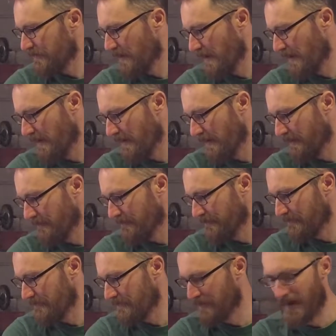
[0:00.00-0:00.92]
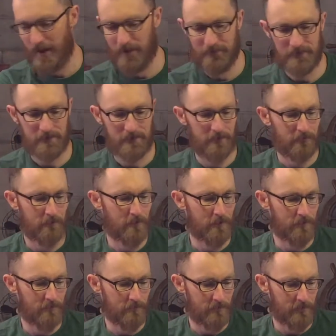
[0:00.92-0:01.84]
drives at a
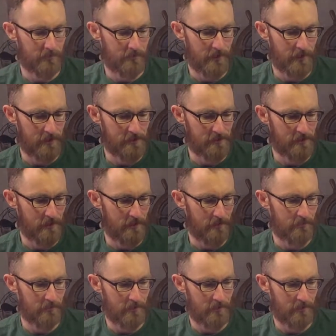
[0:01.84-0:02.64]
1-to-1 ratio.